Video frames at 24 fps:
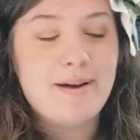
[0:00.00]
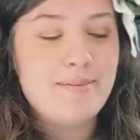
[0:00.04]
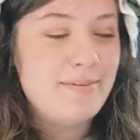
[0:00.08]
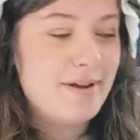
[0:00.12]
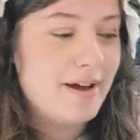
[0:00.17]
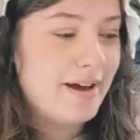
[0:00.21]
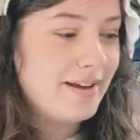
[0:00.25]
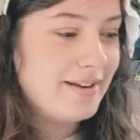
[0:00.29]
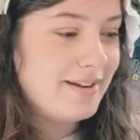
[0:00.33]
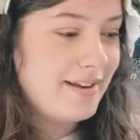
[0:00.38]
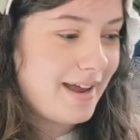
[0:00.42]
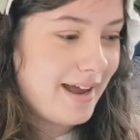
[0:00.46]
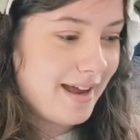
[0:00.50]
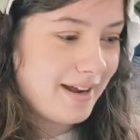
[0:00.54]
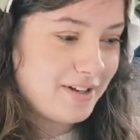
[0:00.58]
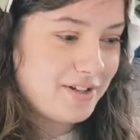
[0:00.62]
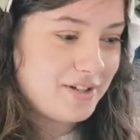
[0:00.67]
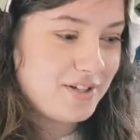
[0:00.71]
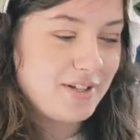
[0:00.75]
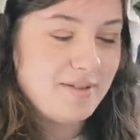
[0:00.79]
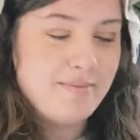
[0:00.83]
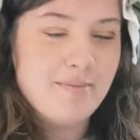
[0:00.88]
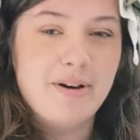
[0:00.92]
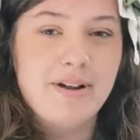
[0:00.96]
I'm not
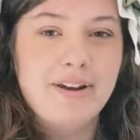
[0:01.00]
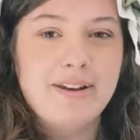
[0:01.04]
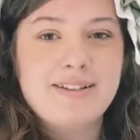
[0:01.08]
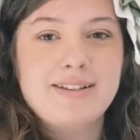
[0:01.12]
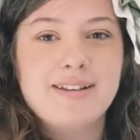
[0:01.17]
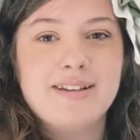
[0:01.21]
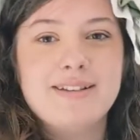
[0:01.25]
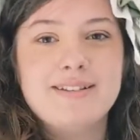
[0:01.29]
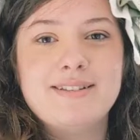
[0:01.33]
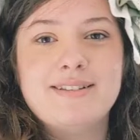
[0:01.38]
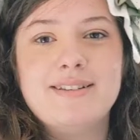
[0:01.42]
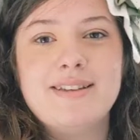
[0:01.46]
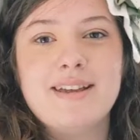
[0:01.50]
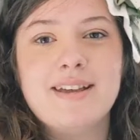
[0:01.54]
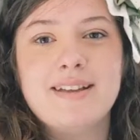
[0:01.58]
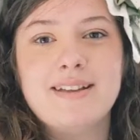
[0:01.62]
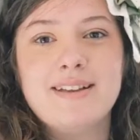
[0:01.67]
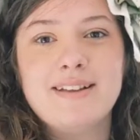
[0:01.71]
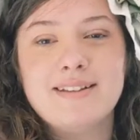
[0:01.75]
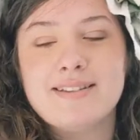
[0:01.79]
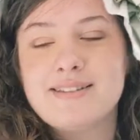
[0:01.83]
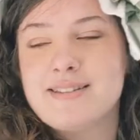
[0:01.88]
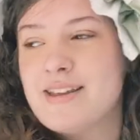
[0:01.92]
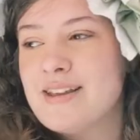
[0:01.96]
actually monetized
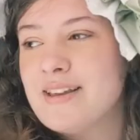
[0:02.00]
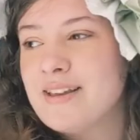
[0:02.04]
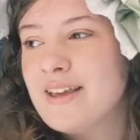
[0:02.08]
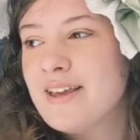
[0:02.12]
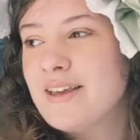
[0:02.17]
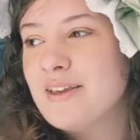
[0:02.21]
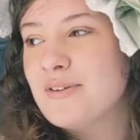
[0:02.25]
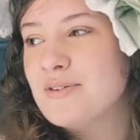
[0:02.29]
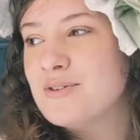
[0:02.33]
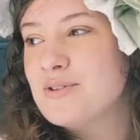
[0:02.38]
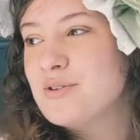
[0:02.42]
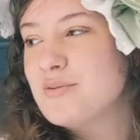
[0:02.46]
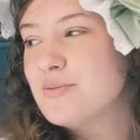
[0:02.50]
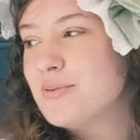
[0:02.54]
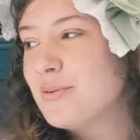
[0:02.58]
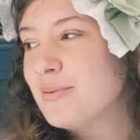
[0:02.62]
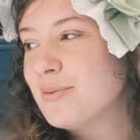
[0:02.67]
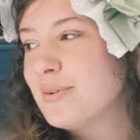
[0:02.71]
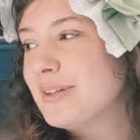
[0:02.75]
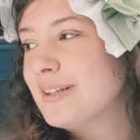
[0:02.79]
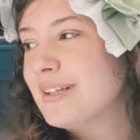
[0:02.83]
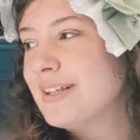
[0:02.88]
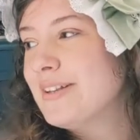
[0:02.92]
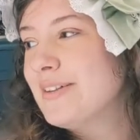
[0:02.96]
yet. It's taking YouTube
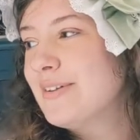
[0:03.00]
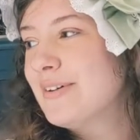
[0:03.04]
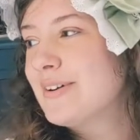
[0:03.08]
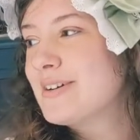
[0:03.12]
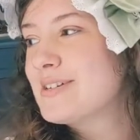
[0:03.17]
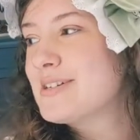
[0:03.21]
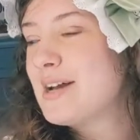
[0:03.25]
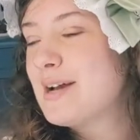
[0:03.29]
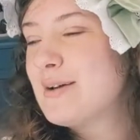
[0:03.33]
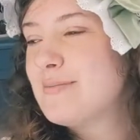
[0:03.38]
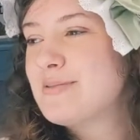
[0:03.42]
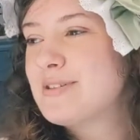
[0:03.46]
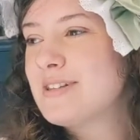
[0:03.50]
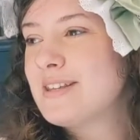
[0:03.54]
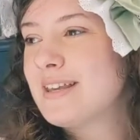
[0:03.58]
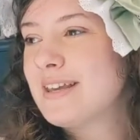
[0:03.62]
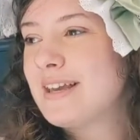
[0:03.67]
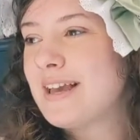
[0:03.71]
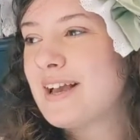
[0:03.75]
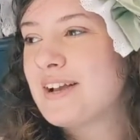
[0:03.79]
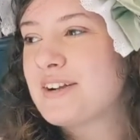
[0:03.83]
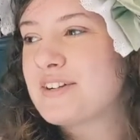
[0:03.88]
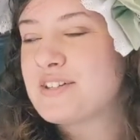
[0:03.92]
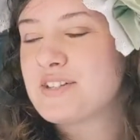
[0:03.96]
a really long time to
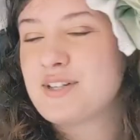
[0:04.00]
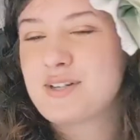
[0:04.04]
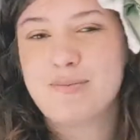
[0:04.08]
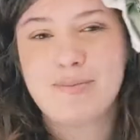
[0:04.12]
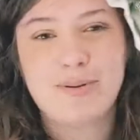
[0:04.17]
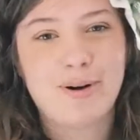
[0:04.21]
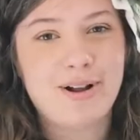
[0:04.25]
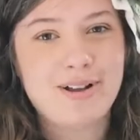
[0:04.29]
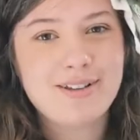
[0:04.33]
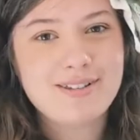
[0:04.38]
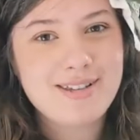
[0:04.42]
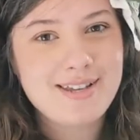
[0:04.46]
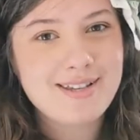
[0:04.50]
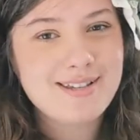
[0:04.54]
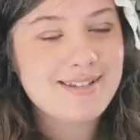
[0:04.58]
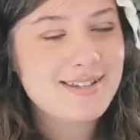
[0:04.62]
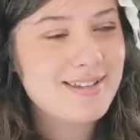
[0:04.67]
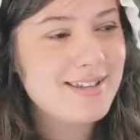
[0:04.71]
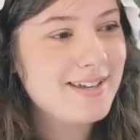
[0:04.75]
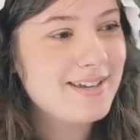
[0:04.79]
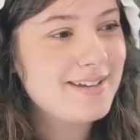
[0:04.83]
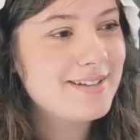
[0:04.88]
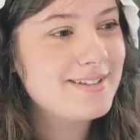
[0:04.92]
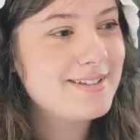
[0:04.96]
like actually process
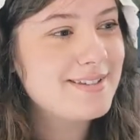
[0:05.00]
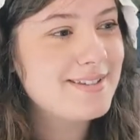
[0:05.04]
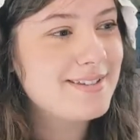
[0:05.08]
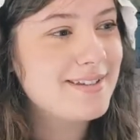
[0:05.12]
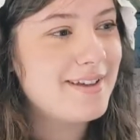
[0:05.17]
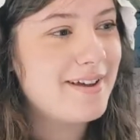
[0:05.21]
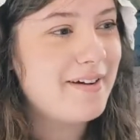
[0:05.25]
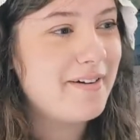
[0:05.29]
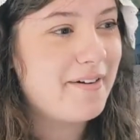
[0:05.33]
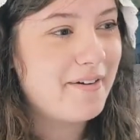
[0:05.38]
things.